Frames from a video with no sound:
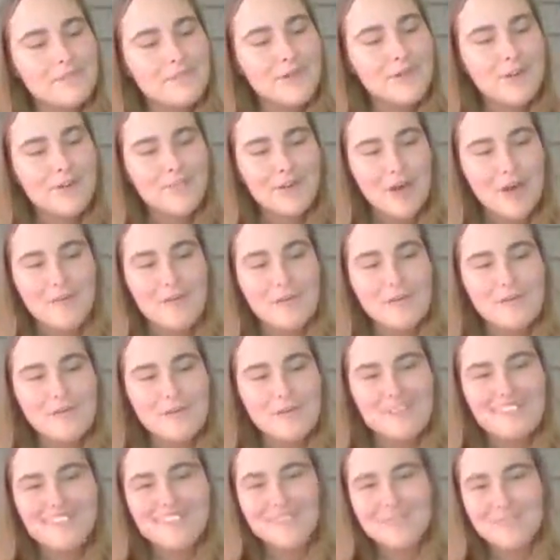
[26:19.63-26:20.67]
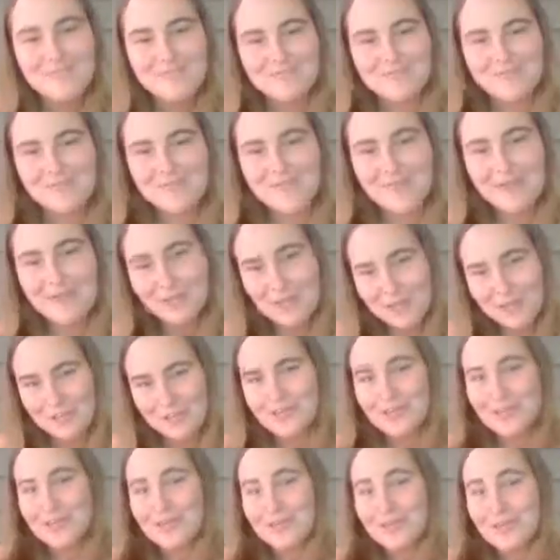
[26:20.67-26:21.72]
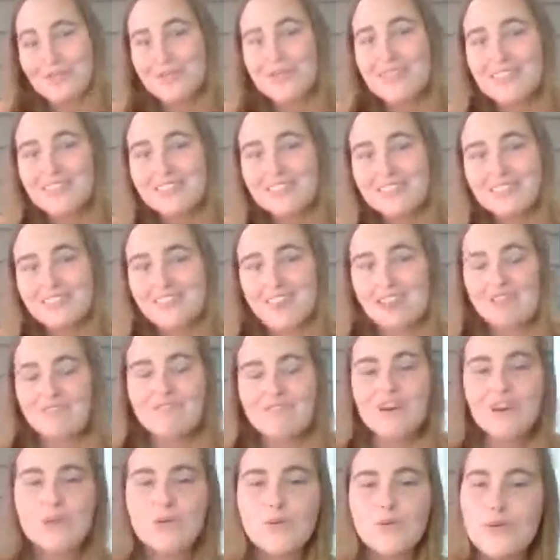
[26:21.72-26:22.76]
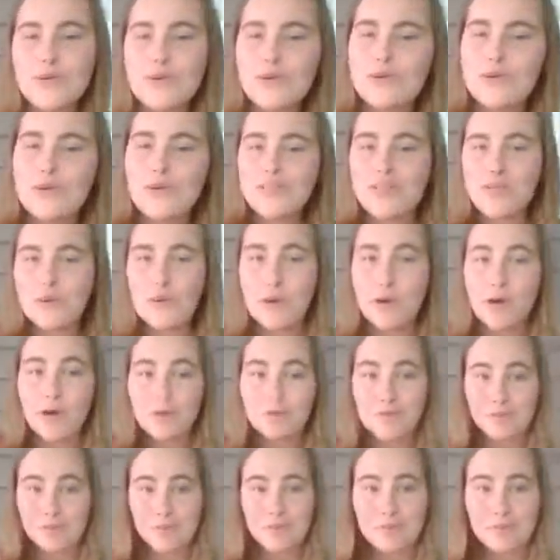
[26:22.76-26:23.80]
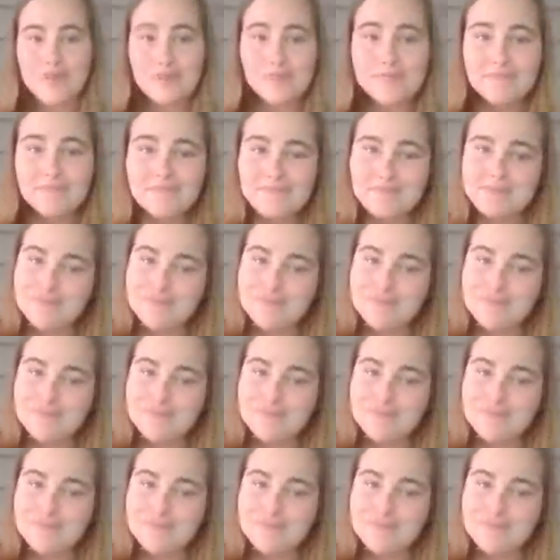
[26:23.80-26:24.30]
so I've come up with some, I'm going to share some things that I find work really well for me.